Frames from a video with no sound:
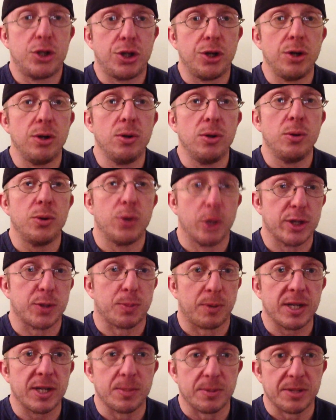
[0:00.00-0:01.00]
to
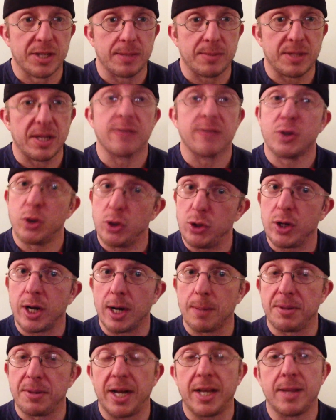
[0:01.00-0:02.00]
those principles themselves, so you
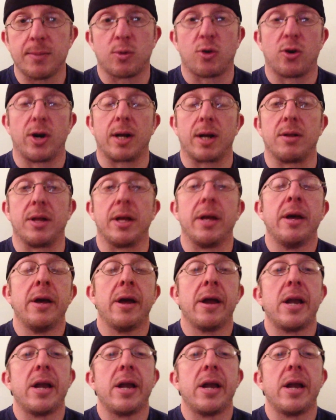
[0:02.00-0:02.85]
can apply them correctly.